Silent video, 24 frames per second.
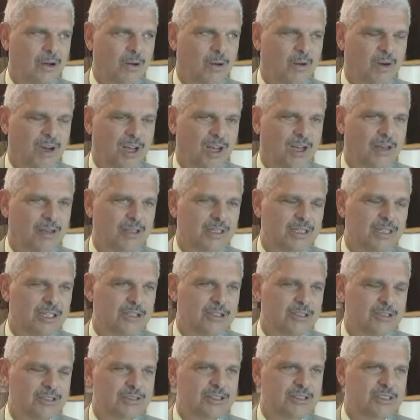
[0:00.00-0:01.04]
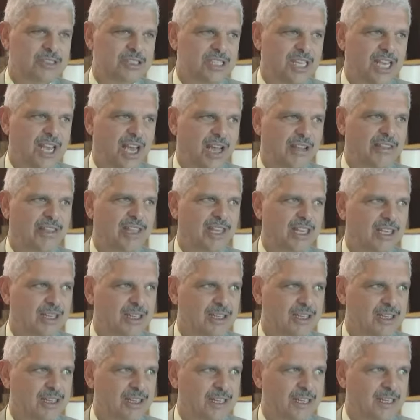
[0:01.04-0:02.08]
Well, you, you see, I
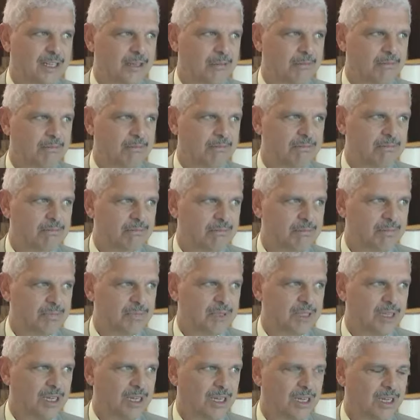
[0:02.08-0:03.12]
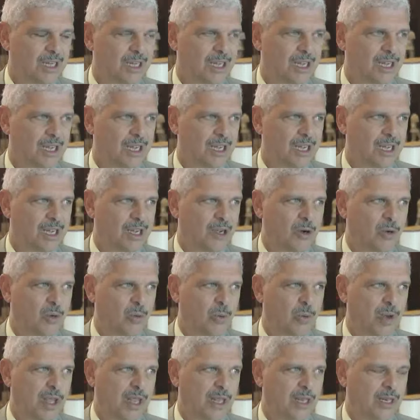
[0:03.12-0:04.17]
think um, uh,
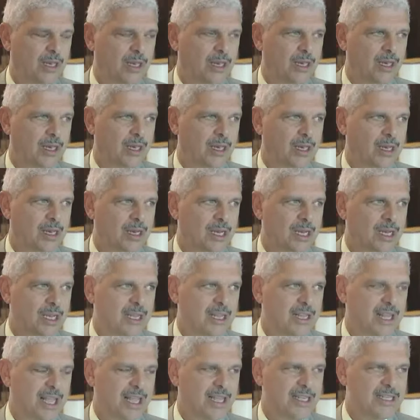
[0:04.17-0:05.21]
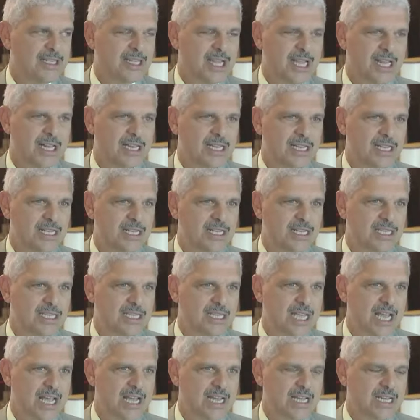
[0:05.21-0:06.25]
when they said
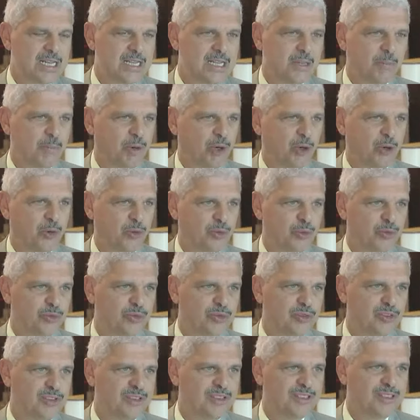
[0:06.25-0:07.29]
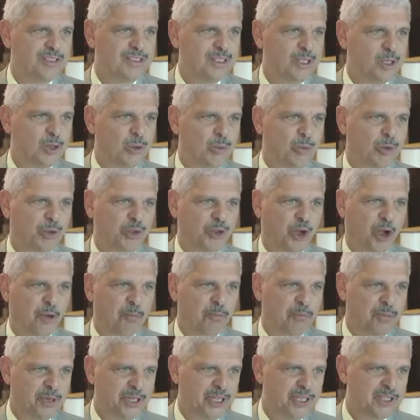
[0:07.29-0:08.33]
that the balloon would not
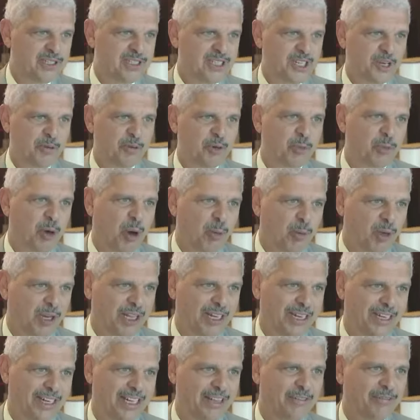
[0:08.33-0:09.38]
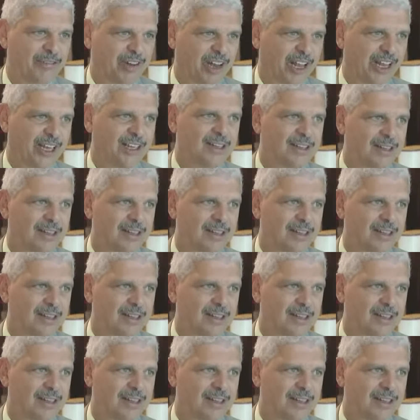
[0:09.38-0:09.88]
burst and would probably deflate,